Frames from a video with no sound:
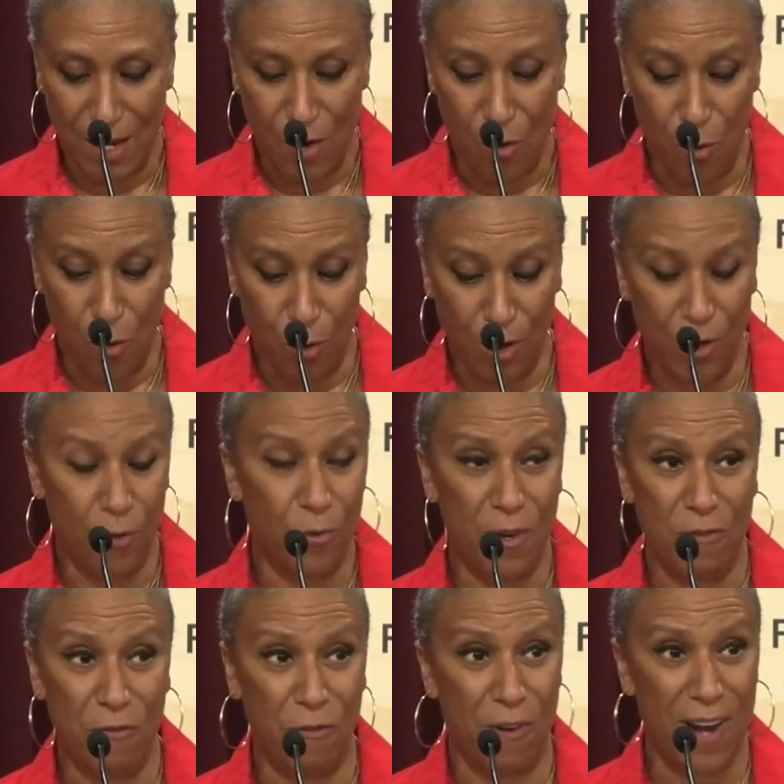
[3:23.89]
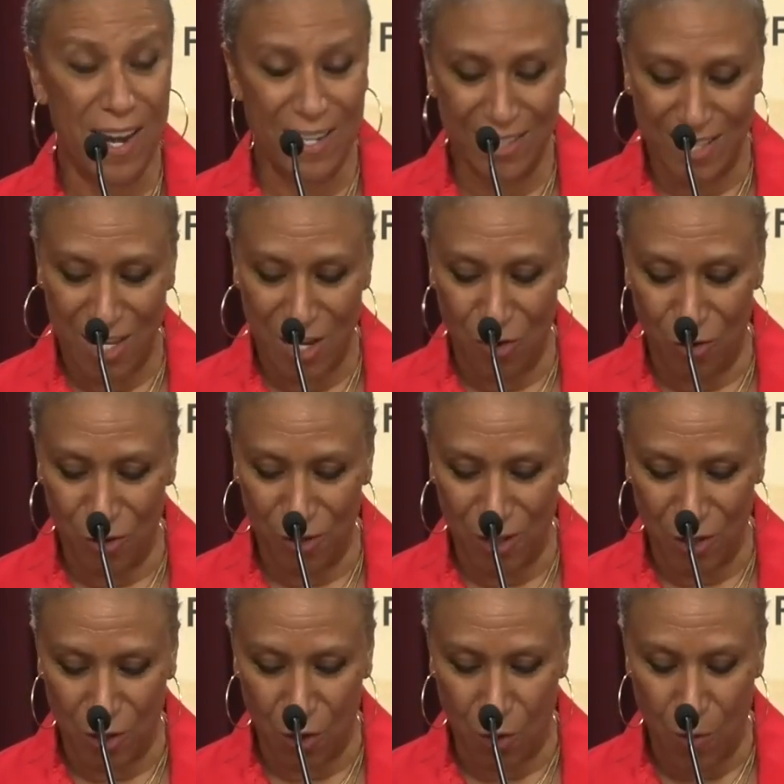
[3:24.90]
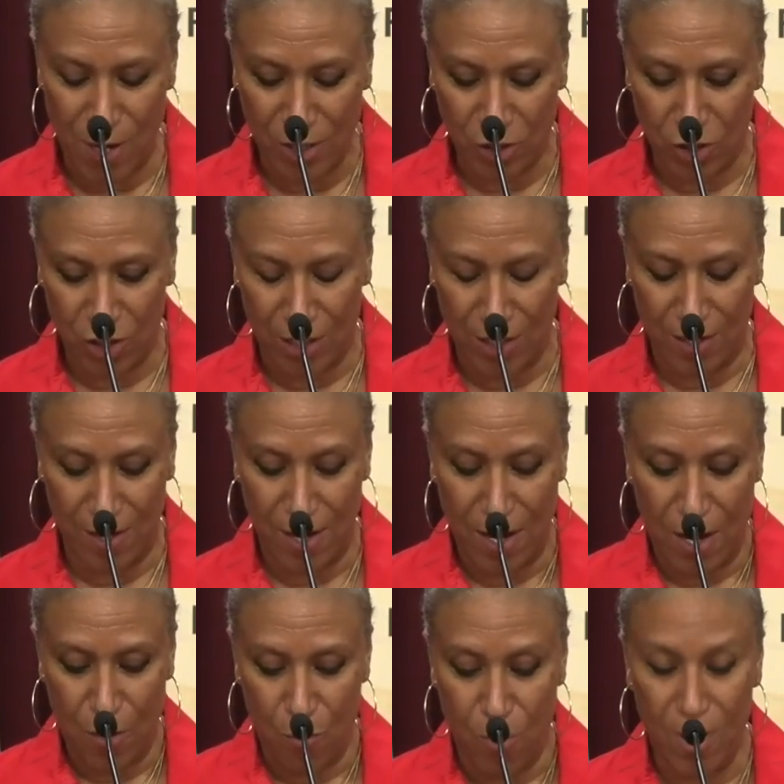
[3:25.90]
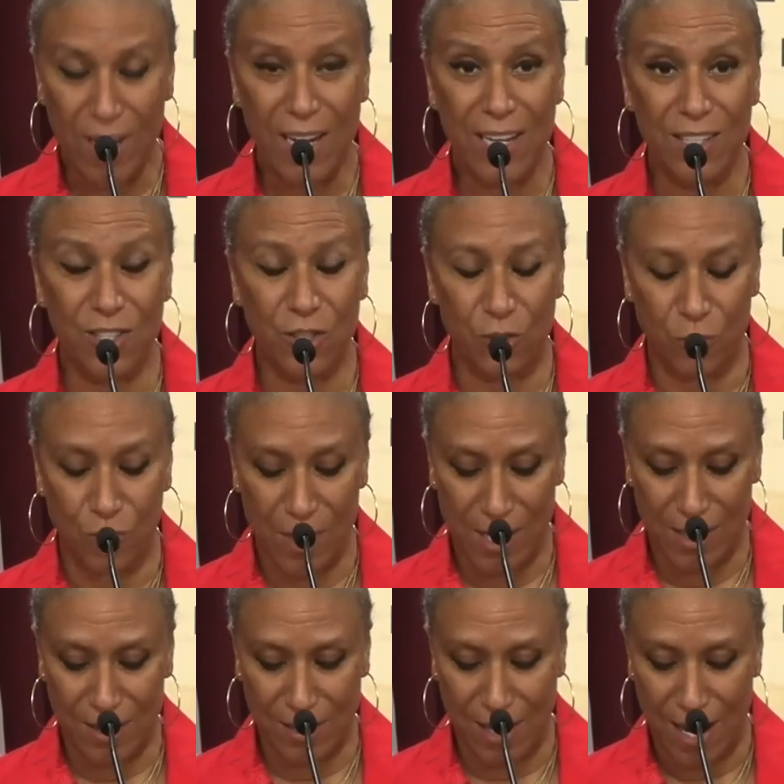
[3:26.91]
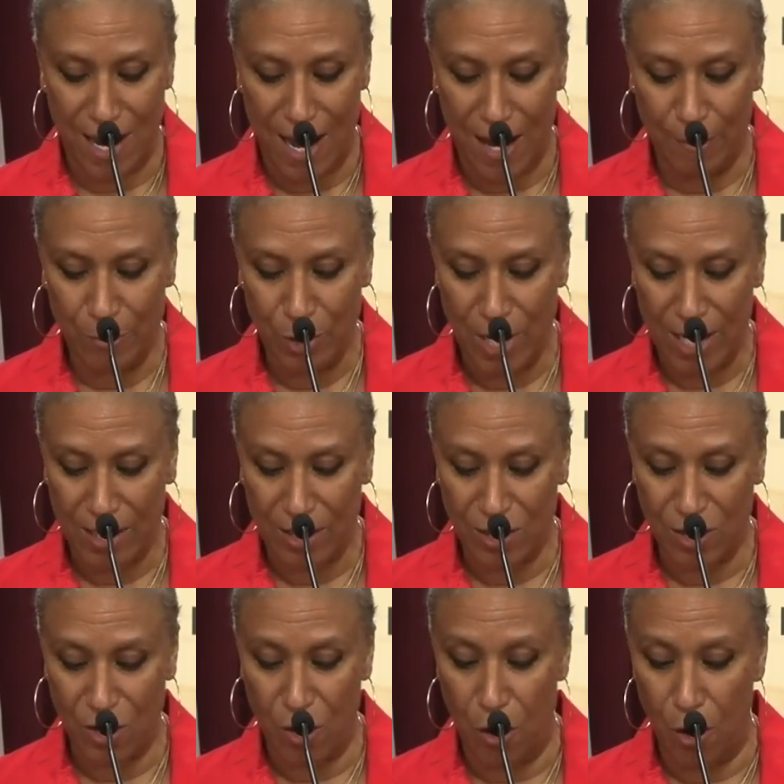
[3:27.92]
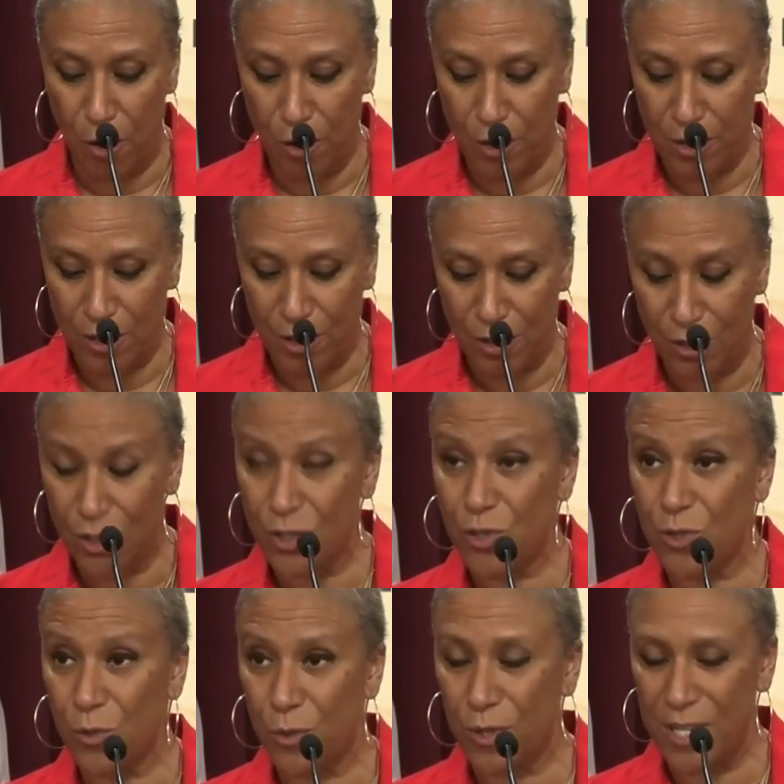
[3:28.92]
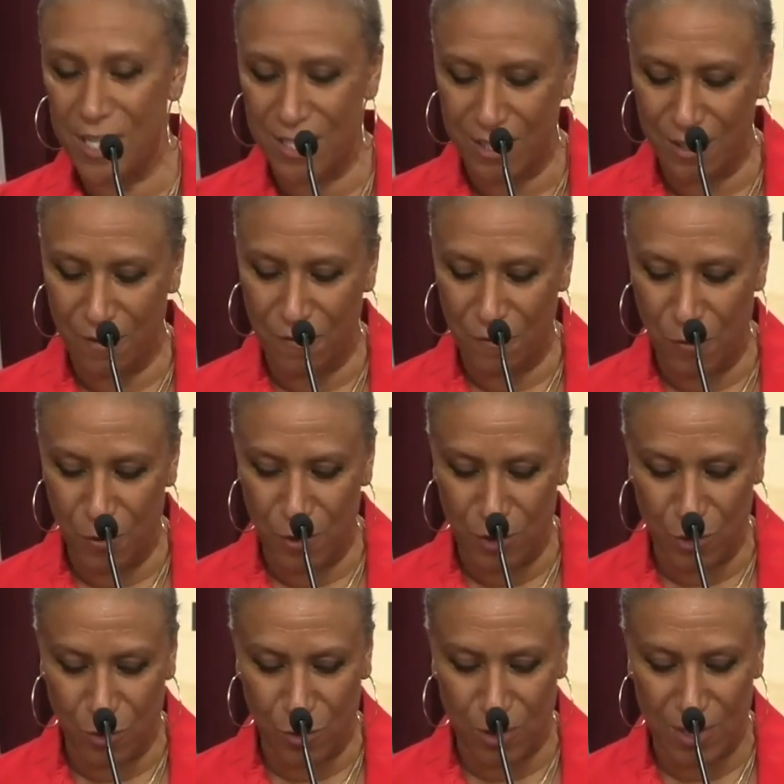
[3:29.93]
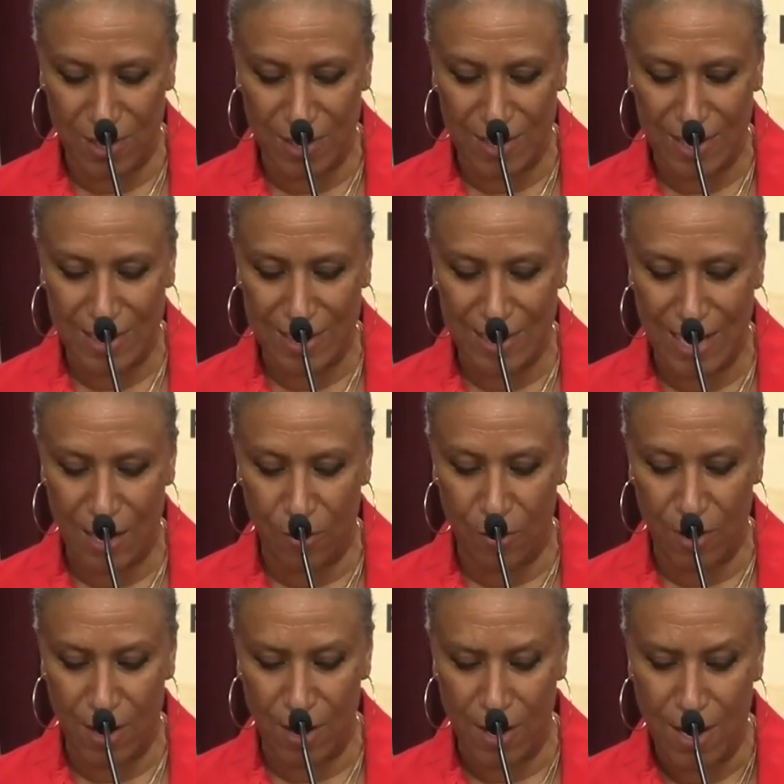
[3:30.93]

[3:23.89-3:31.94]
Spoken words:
Or to rephrase the earlier question, what histories, objects, art, stories, food sources, etc.,